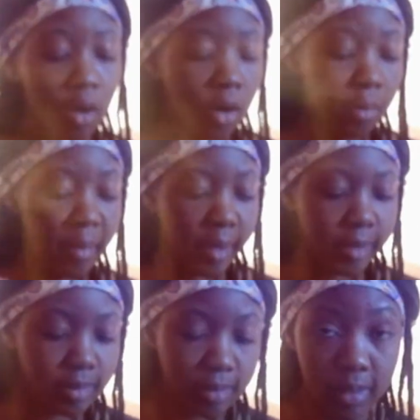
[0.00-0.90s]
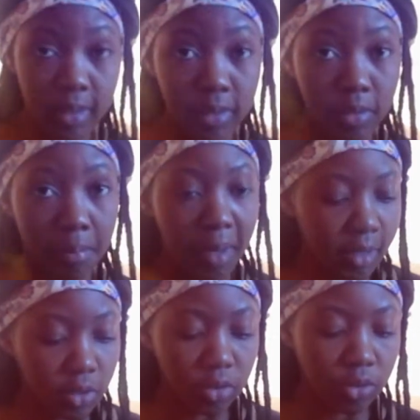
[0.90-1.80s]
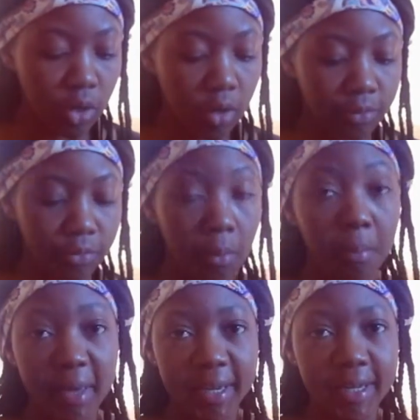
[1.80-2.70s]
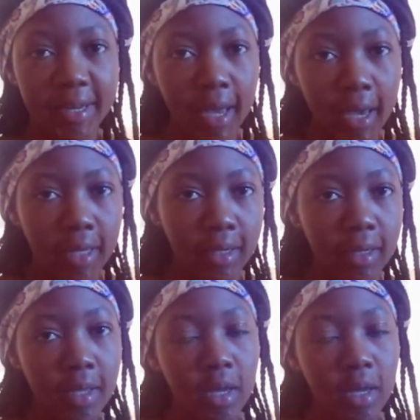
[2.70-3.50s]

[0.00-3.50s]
omega-6, omega-12, omega-9,